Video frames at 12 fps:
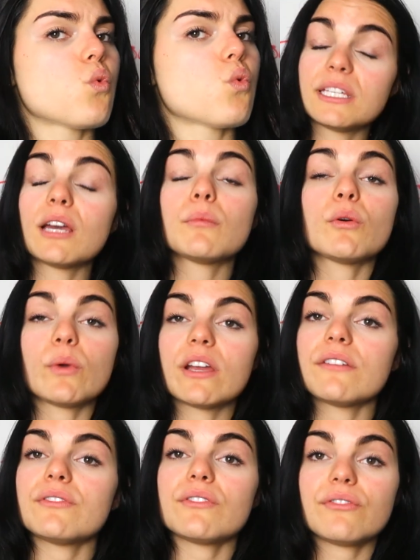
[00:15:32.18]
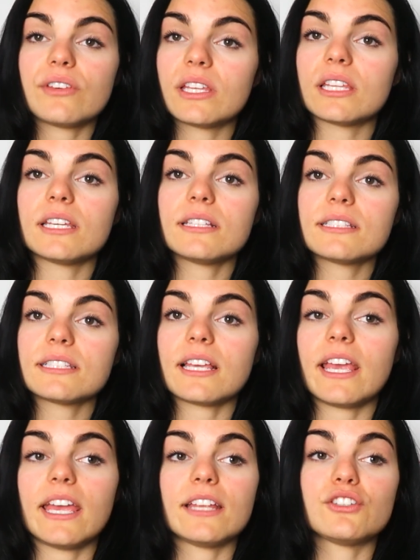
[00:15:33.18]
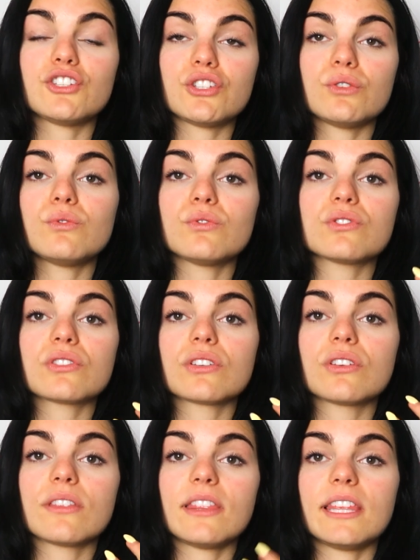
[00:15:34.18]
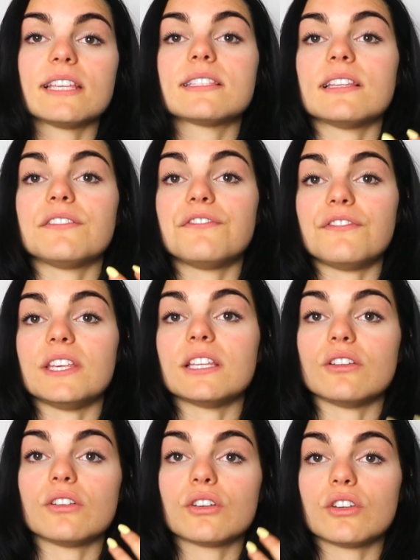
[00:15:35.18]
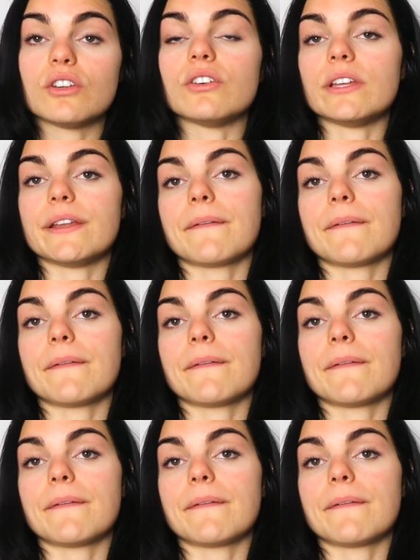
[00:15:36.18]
become aware of your feelings and choose things that feel good.